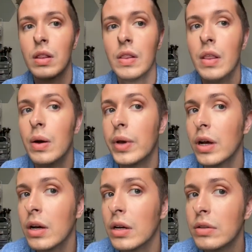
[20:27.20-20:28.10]
There we
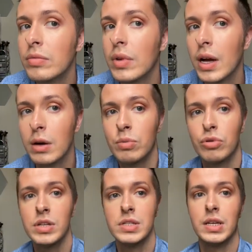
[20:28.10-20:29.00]
go. How
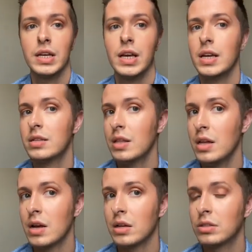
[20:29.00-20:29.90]
pretty is
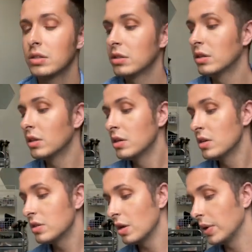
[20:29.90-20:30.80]
that?
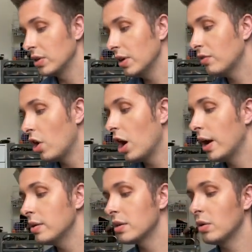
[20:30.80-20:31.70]
So we're gonna do the other
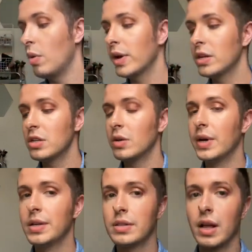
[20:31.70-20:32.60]
eye. So what we're gonna do
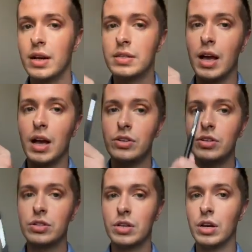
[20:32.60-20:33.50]
is, like I said, you're
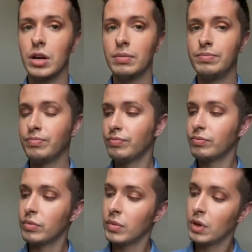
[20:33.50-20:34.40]
just gonna
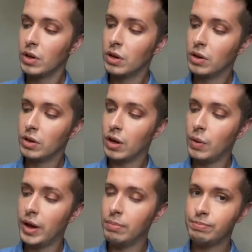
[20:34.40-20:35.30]
go
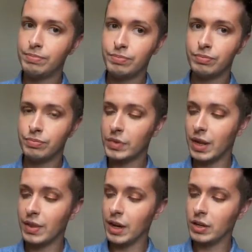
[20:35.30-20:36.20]
in
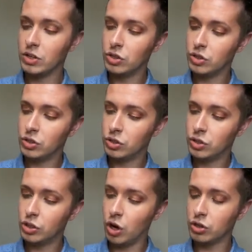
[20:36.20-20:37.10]
and then
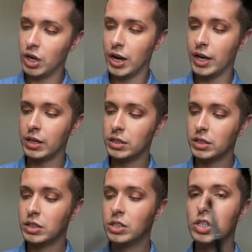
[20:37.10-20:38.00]
dot, honey.
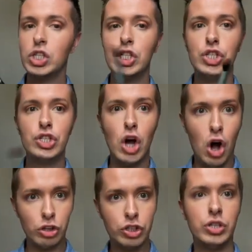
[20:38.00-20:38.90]

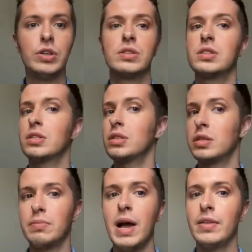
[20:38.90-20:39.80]
Dot, you
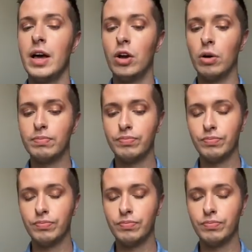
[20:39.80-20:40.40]
smack that on.